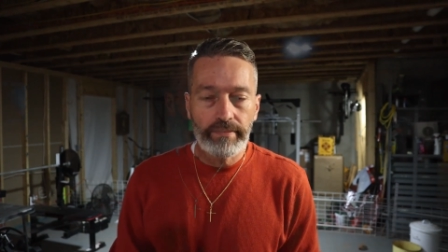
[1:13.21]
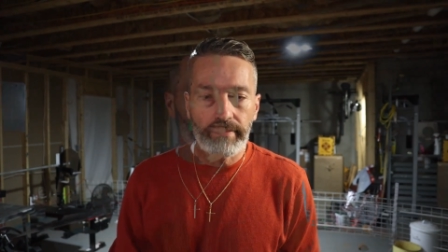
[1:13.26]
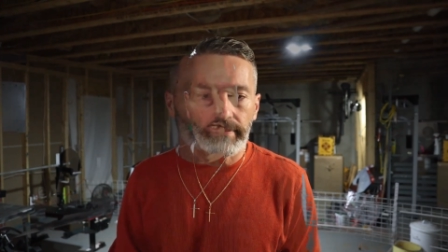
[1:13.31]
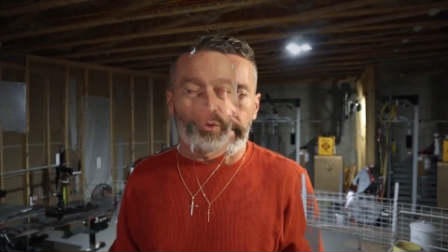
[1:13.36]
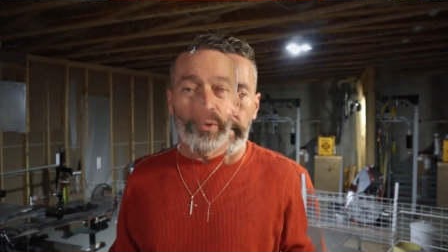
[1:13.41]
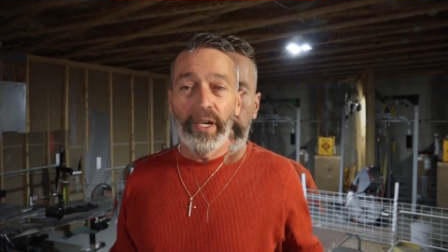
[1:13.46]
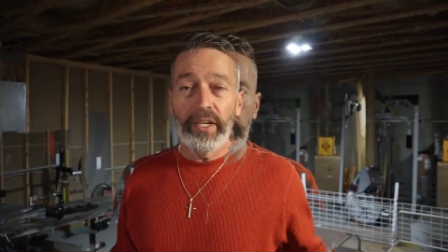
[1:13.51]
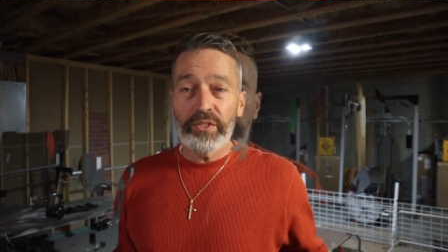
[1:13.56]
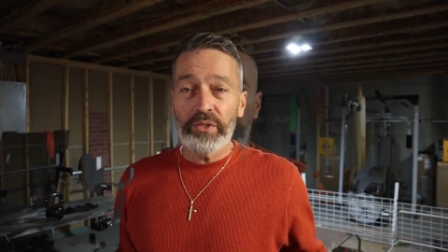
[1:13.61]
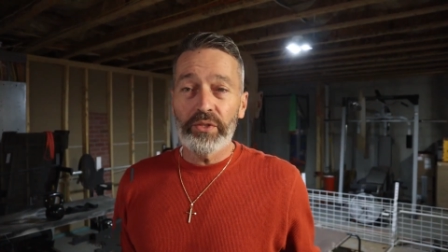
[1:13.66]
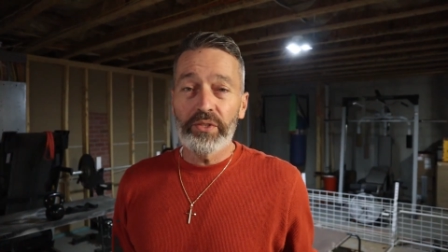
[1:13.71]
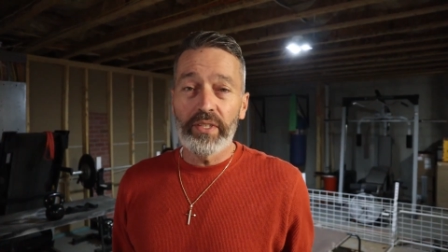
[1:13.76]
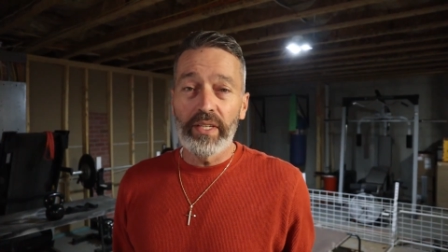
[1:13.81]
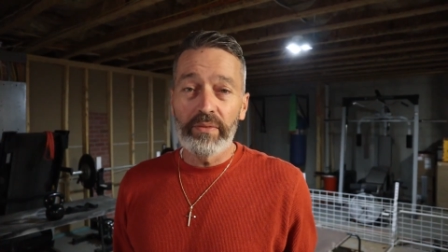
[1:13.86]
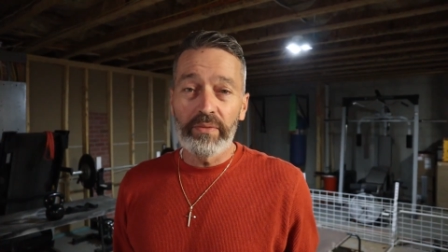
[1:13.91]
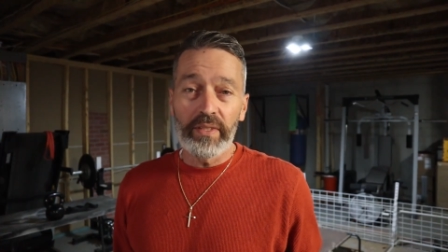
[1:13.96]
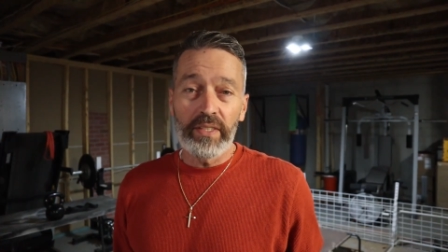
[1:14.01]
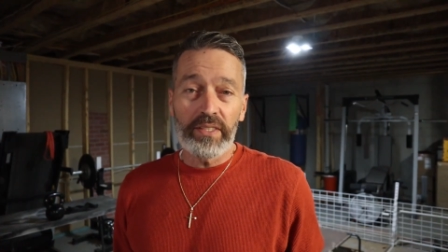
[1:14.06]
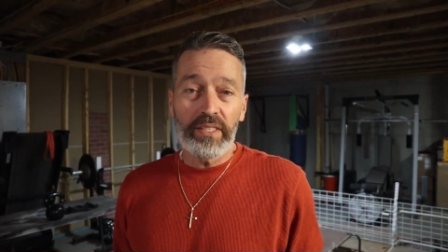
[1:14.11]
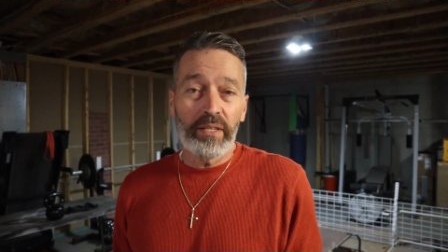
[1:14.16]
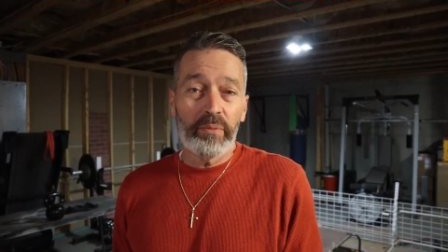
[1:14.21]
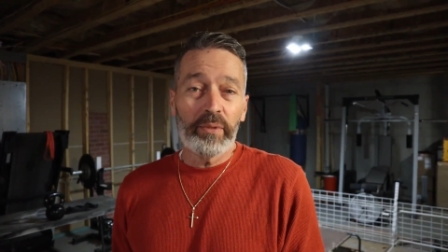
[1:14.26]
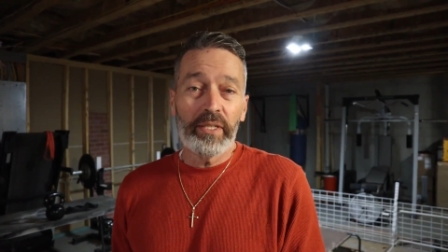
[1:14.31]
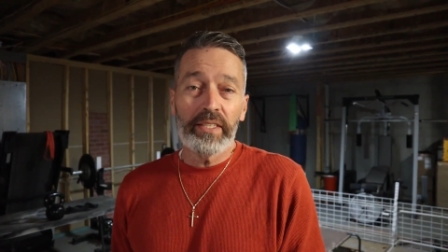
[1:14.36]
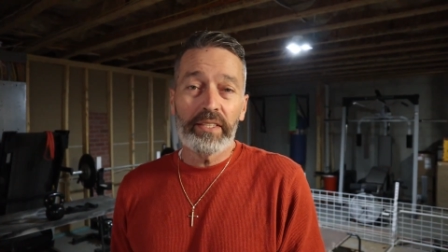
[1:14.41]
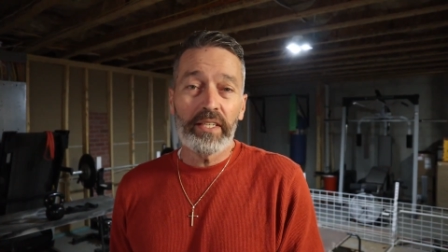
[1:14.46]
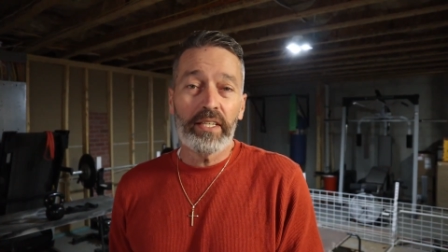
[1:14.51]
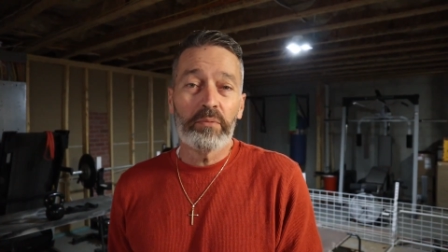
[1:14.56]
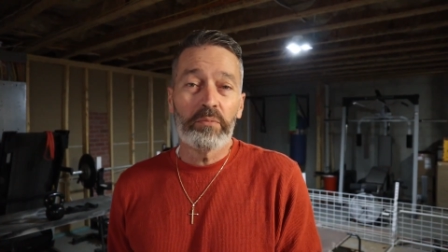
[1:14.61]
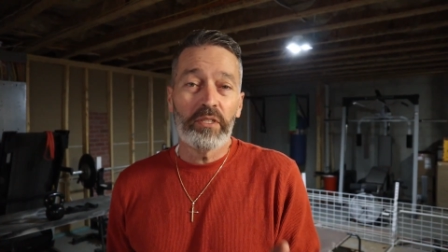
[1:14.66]
So ask yourself this: how many
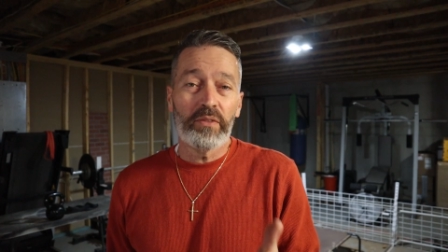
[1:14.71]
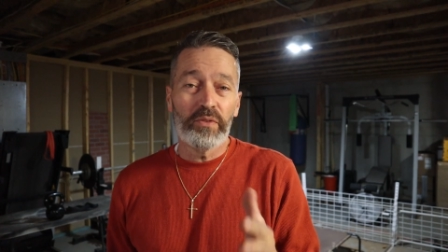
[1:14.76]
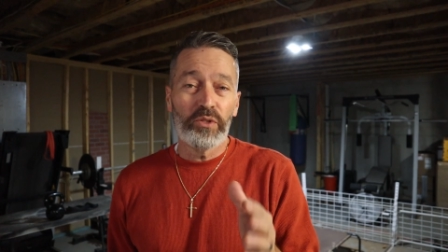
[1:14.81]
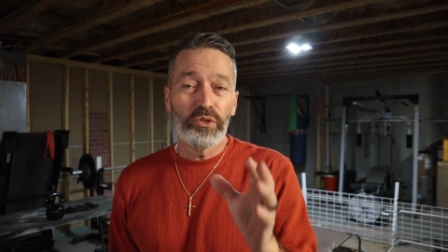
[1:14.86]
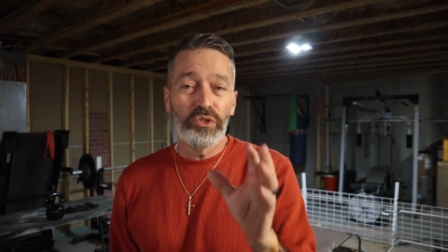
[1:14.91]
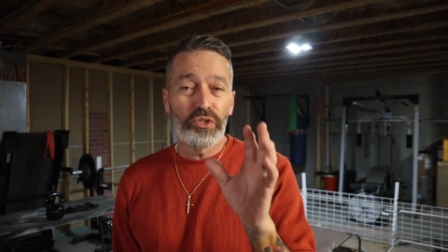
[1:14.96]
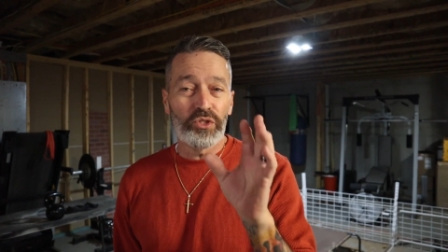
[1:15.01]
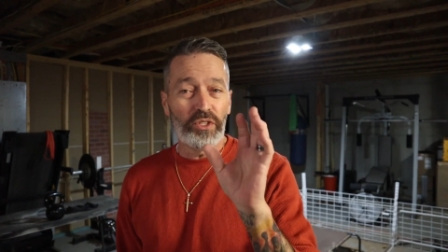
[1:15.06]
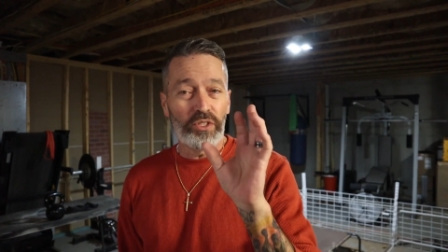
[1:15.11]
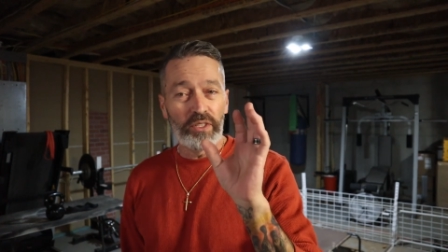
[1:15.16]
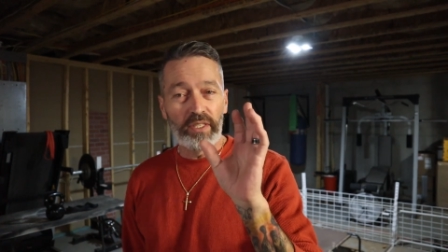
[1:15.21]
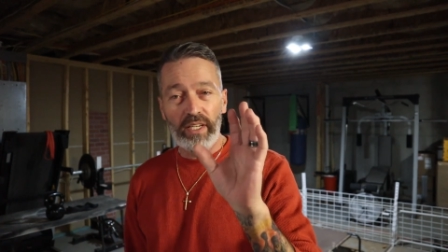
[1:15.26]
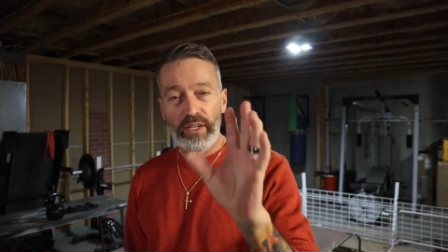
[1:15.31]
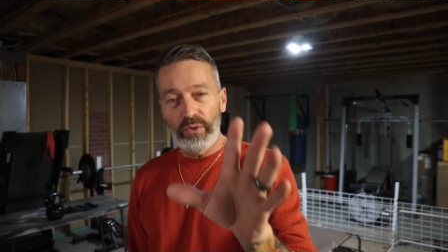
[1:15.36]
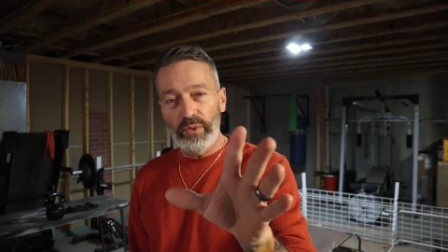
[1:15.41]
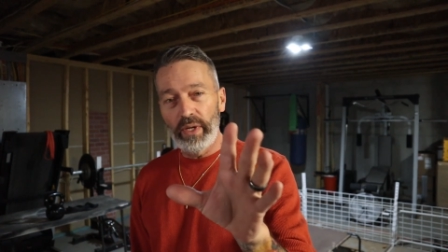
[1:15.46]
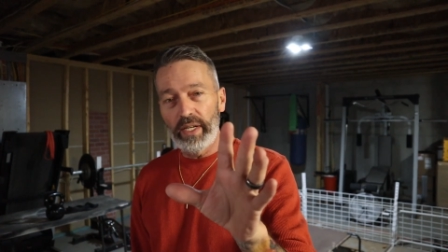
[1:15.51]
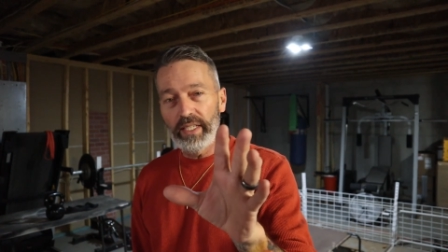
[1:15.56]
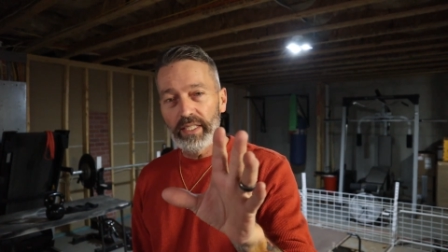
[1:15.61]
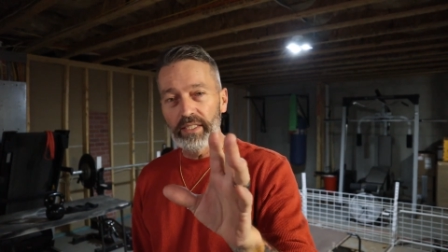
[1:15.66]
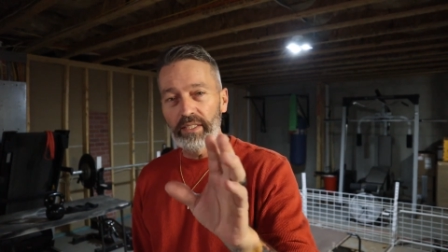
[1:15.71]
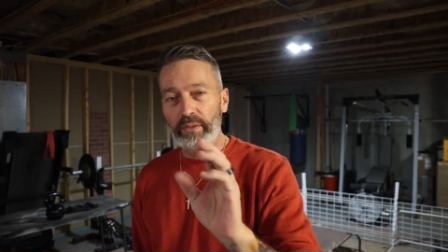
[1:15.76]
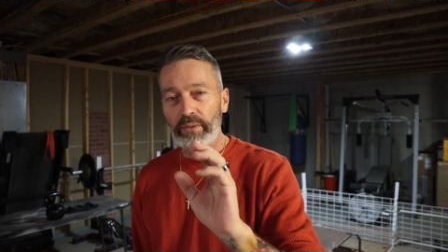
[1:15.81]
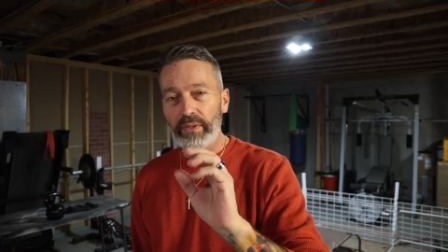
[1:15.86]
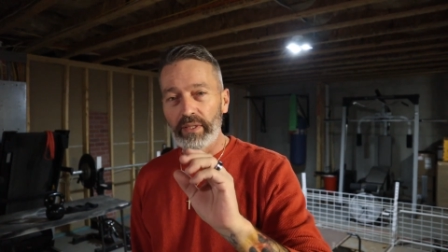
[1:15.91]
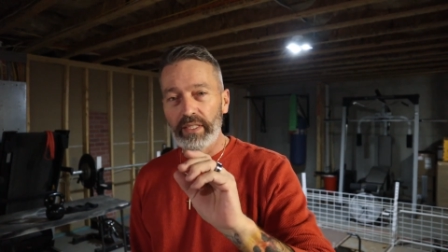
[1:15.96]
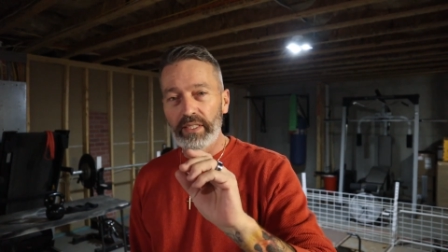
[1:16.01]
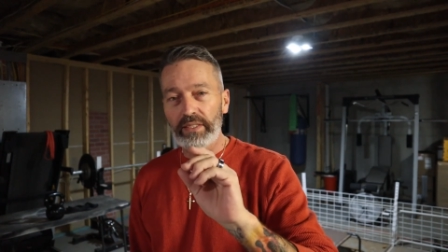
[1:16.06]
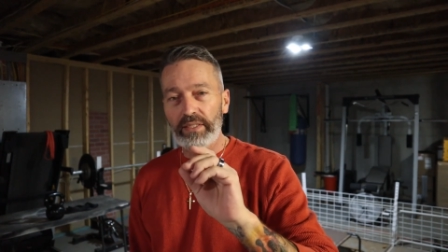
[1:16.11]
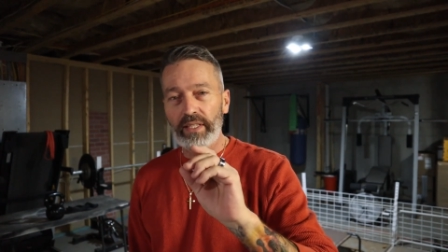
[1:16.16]
times have you stood there ready to
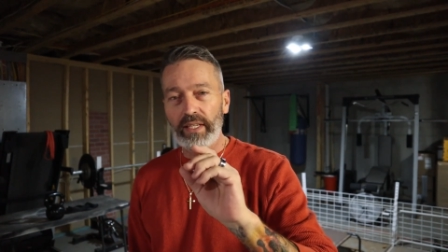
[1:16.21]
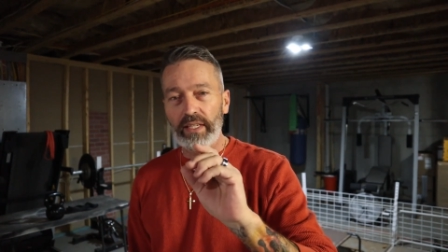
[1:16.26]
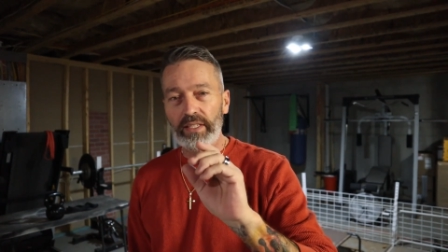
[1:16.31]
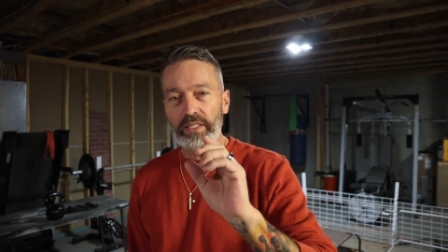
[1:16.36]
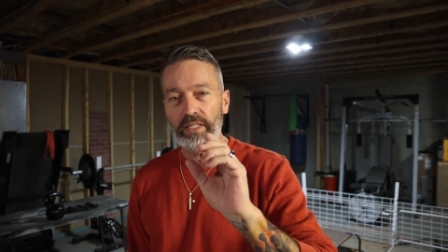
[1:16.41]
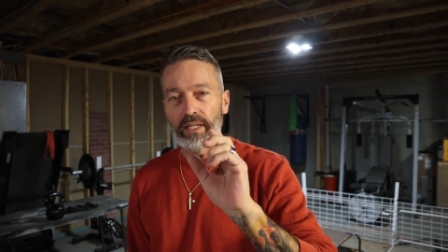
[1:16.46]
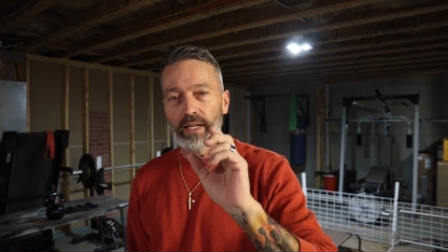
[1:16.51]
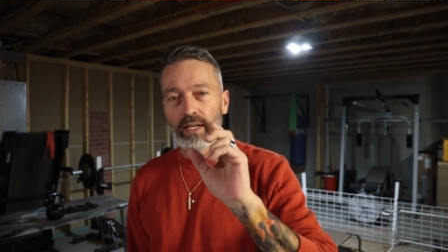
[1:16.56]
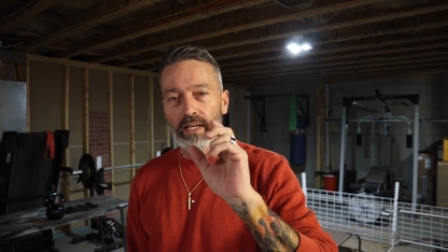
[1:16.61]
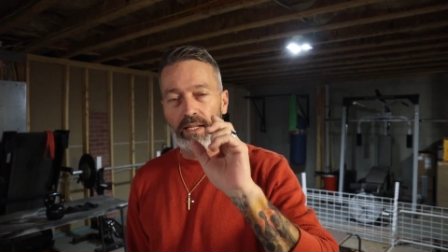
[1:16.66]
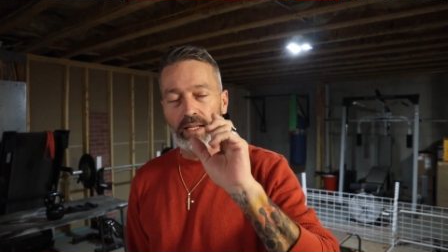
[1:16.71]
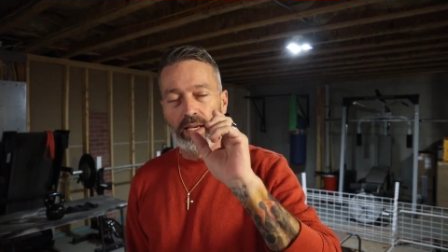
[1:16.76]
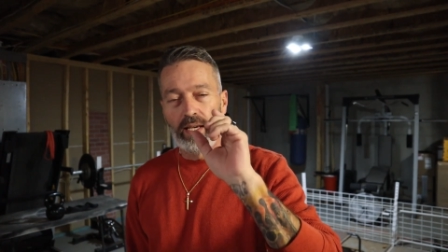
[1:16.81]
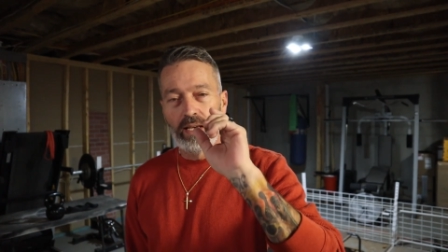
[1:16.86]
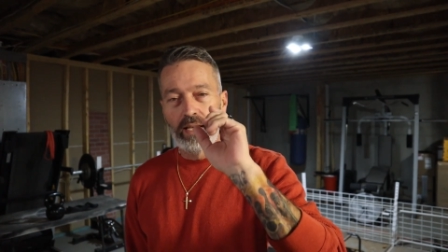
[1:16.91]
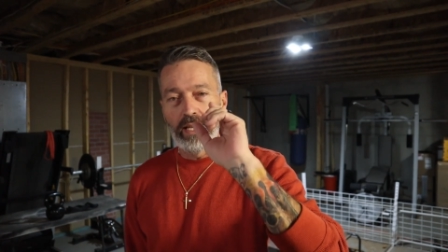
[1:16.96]
release that shot